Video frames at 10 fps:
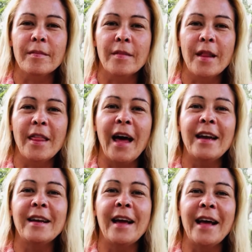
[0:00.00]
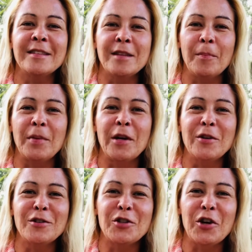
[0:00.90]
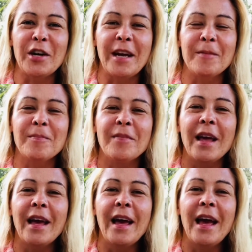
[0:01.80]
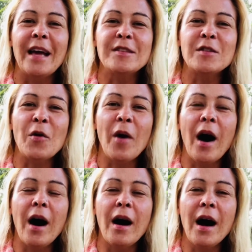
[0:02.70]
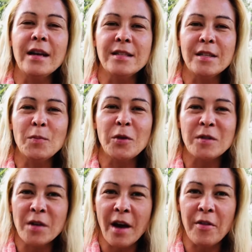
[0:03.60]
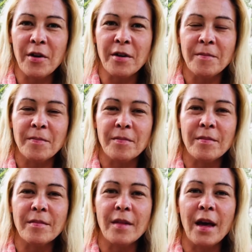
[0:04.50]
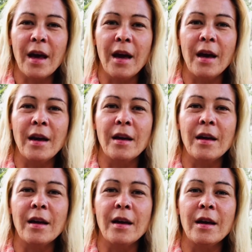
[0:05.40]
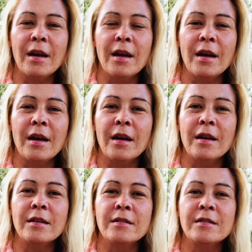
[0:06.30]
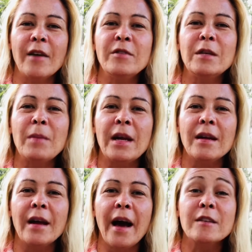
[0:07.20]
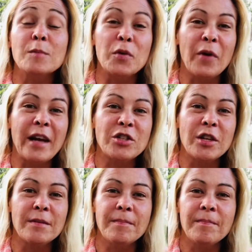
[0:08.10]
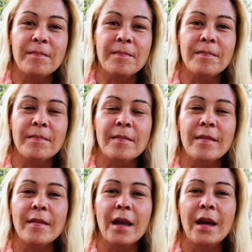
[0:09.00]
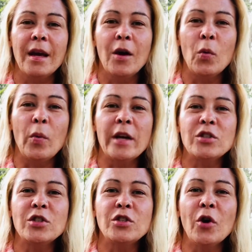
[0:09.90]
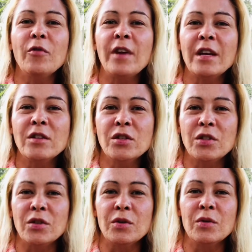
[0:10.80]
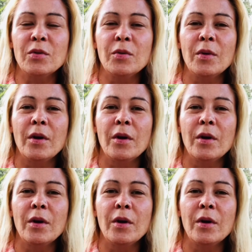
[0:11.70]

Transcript: that ends up being your journey. And so I did put together a 70-minute exploration, which dove into